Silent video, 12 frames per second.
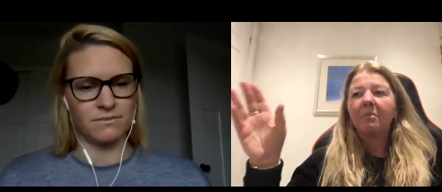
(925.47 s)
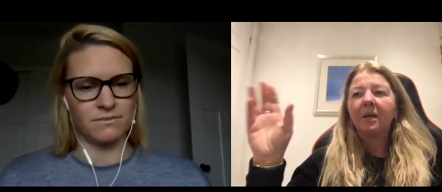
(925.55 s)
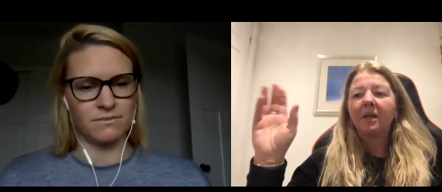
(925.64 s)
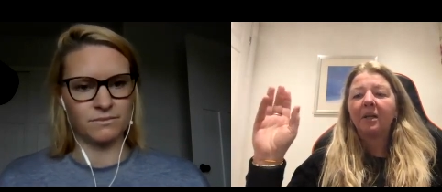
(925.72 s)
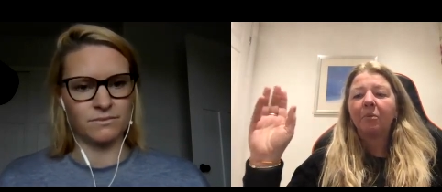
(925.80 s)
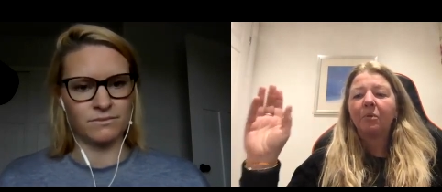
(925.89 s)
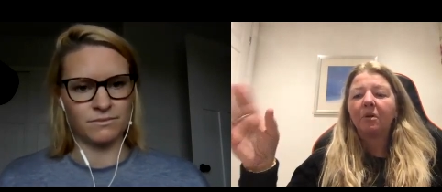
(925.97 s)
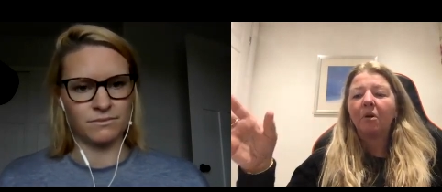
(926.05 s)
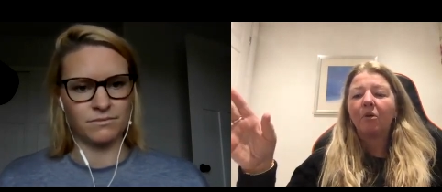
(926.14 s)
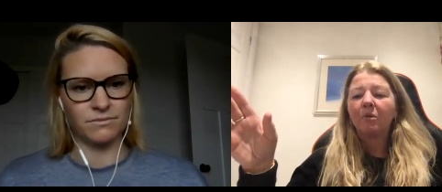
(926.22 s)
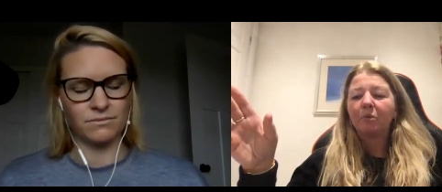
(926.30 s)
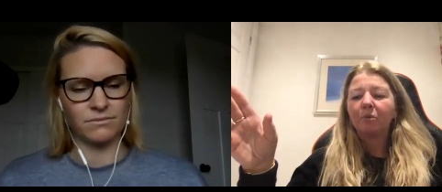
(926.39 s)
Speaker 1: me it was a
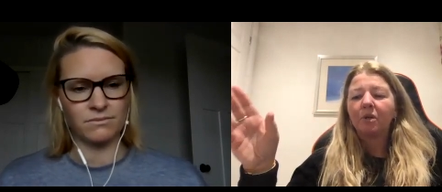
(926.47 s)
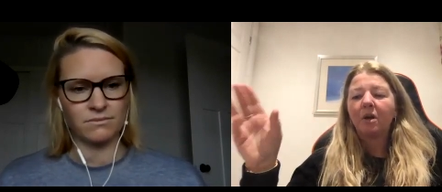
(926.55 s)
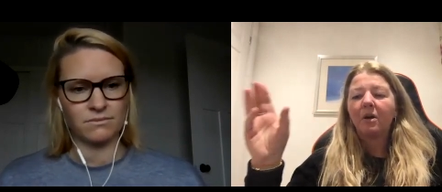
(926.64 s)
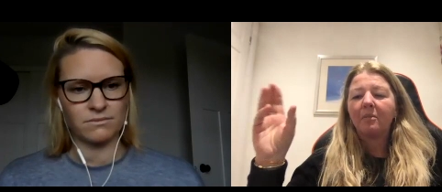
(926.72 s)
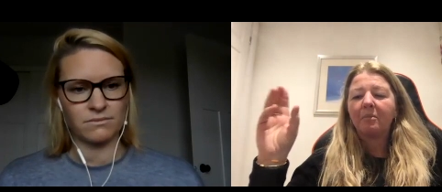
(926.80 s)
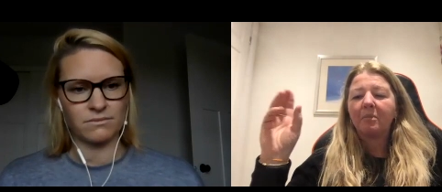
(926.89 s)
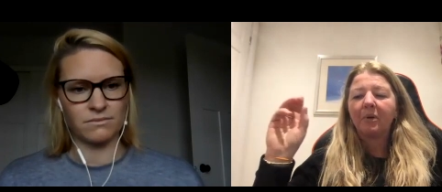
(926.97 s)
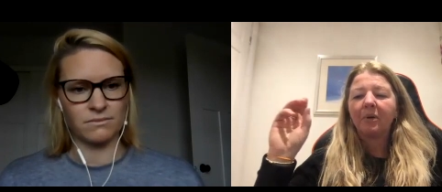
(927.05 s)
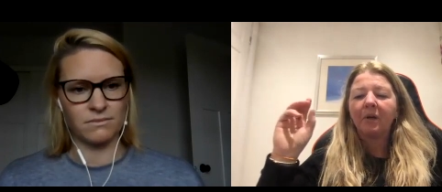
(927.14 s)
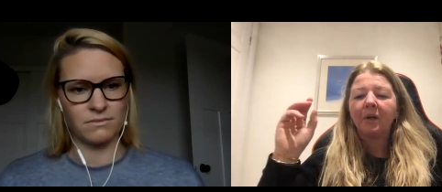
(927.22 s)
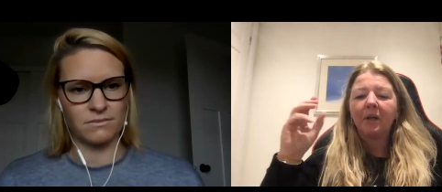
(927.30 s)
horrible time, but